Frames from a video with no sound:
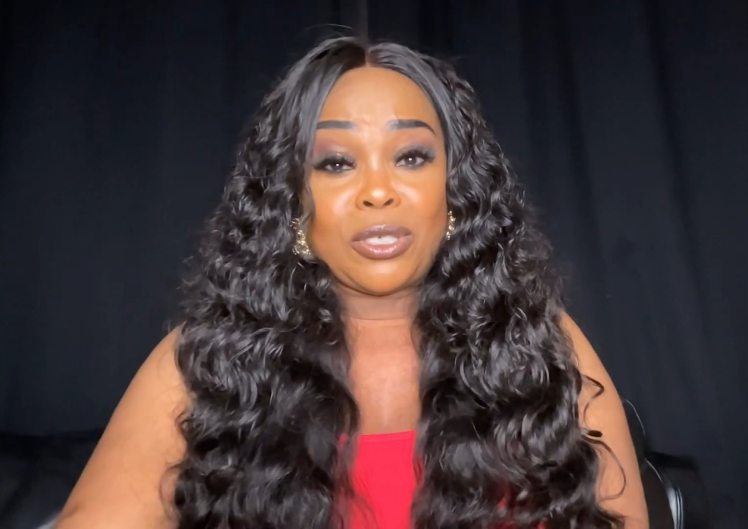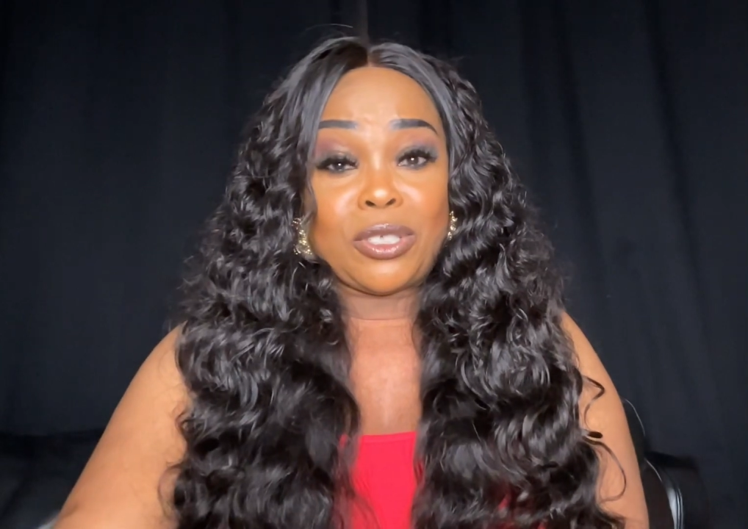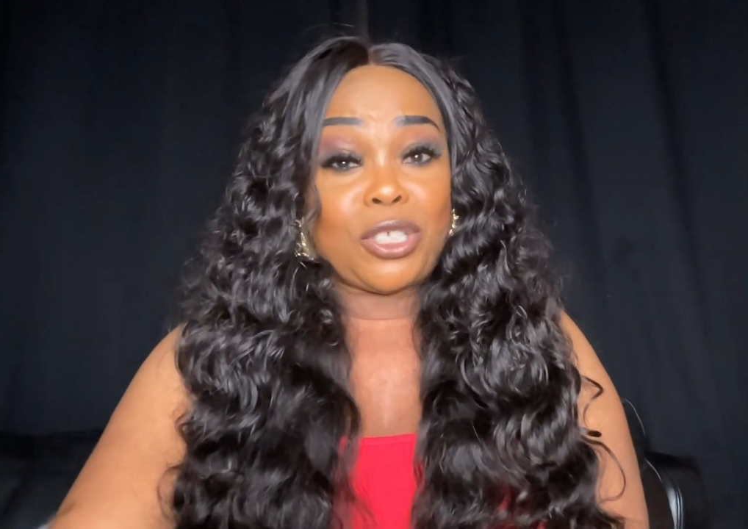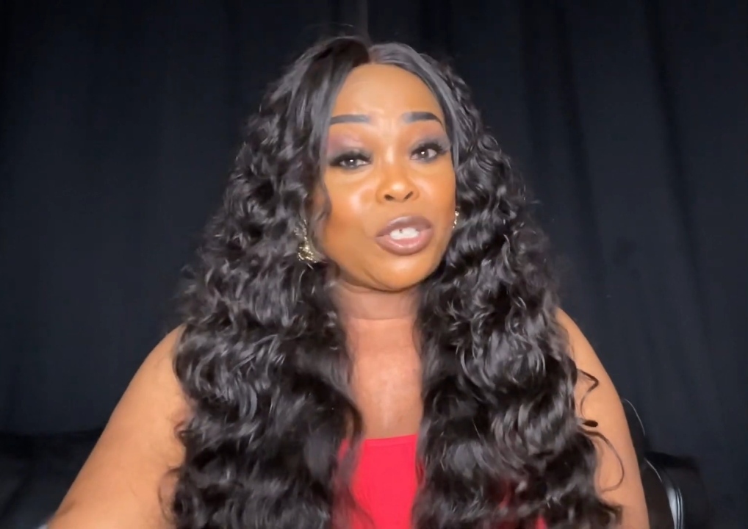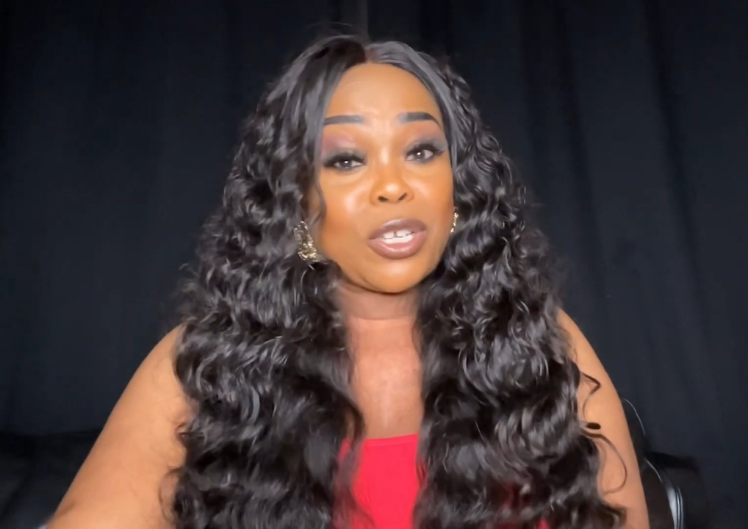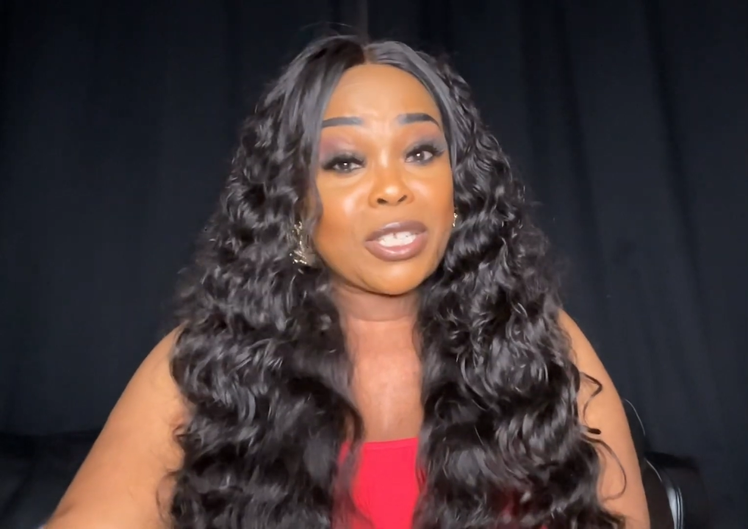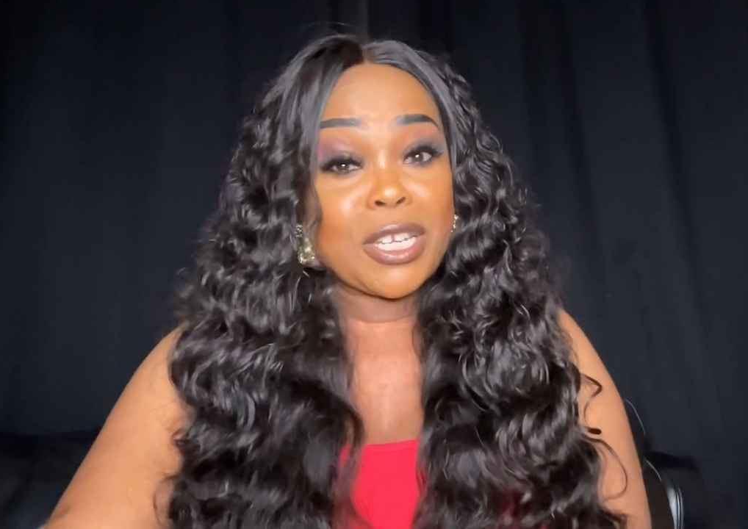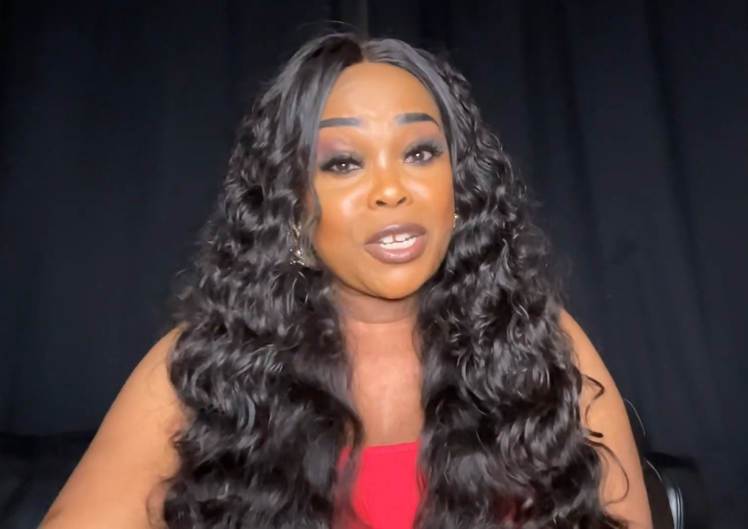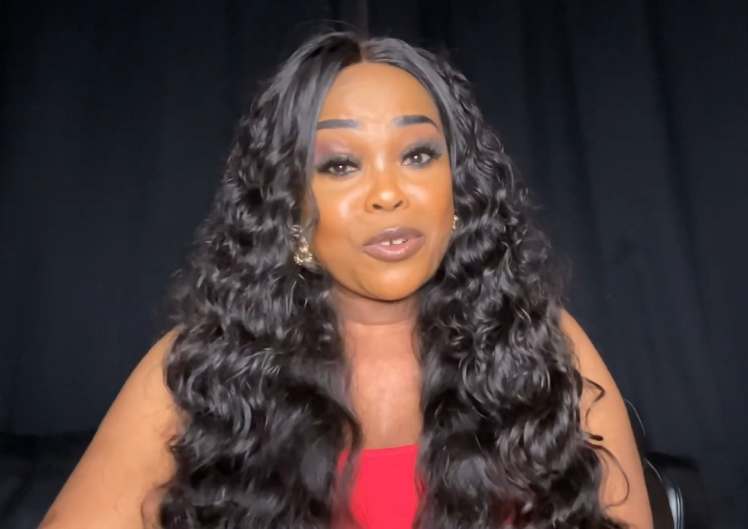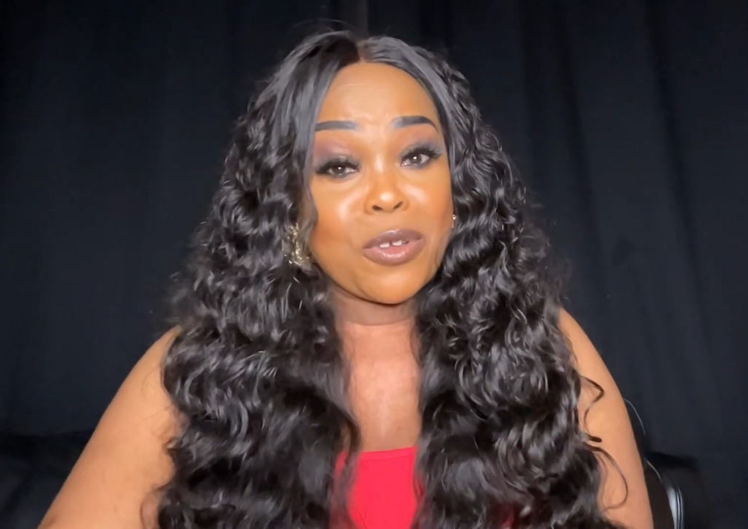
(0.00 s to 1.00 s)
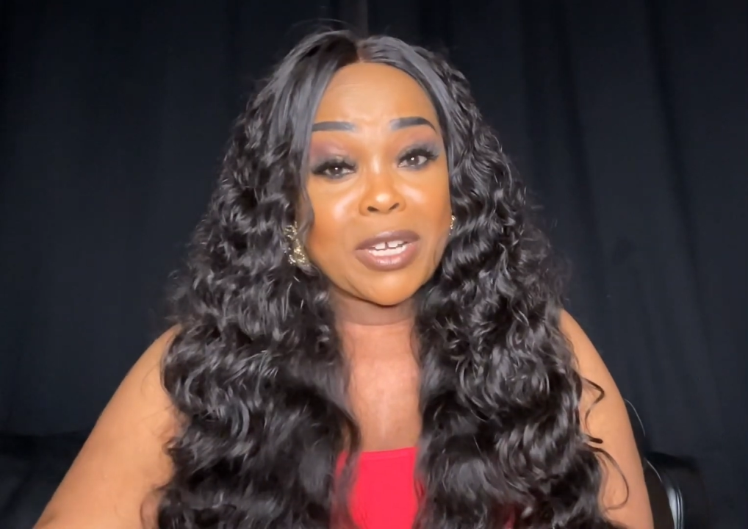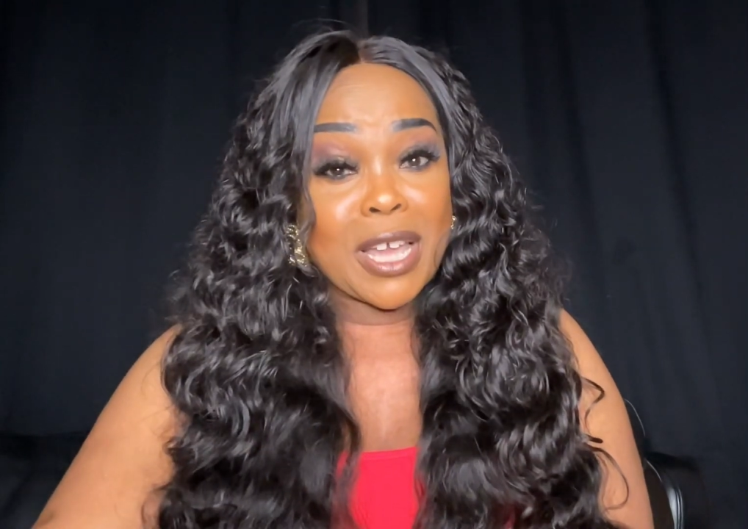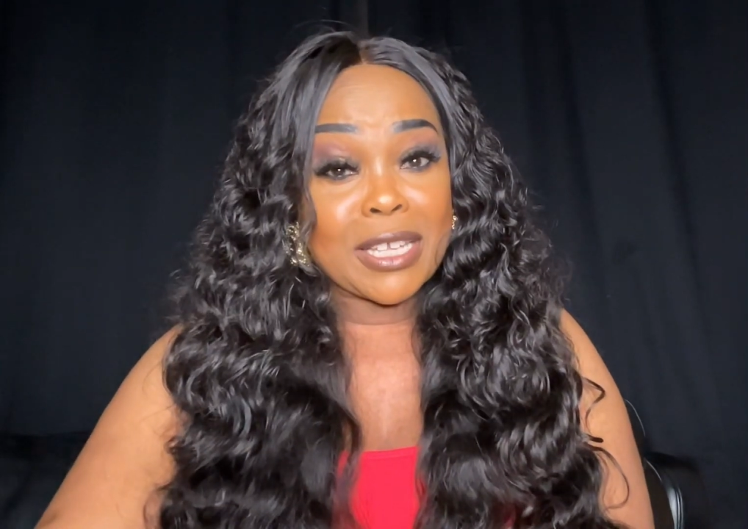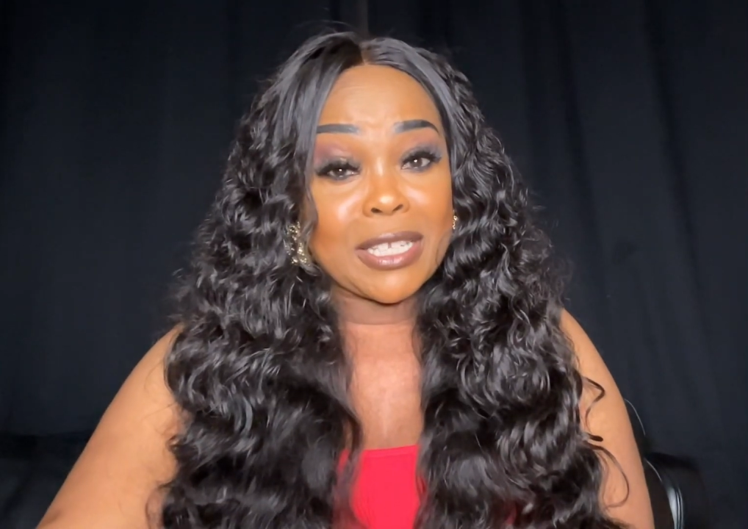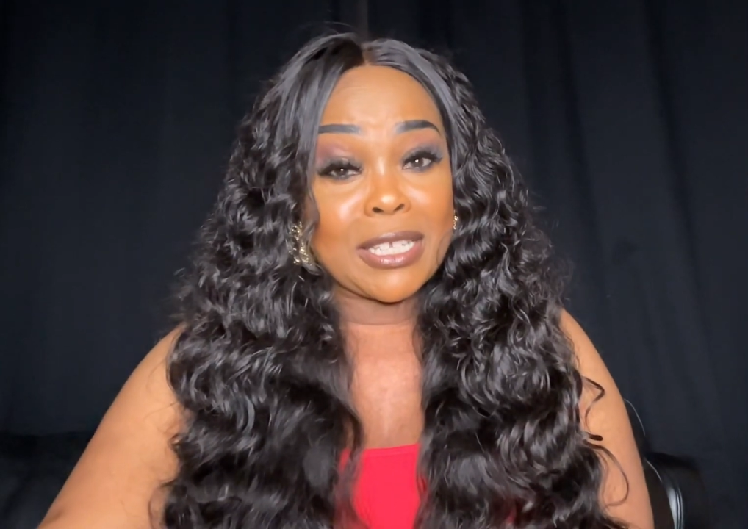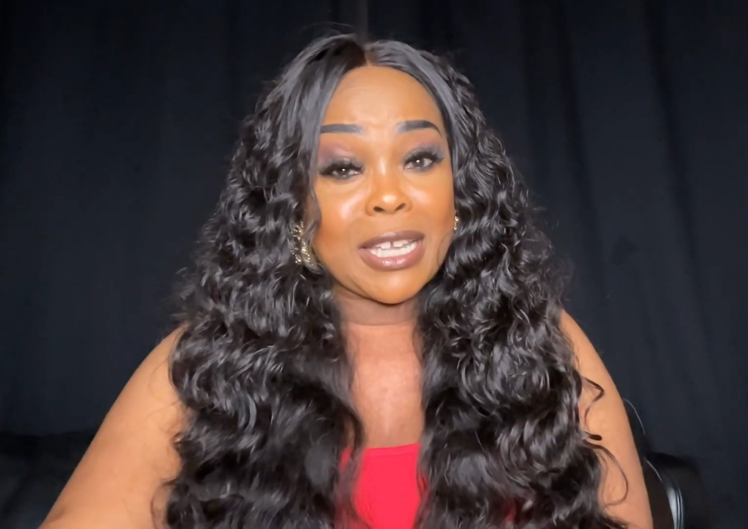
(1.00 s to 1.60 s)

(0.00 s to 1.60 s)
She just didn't know that.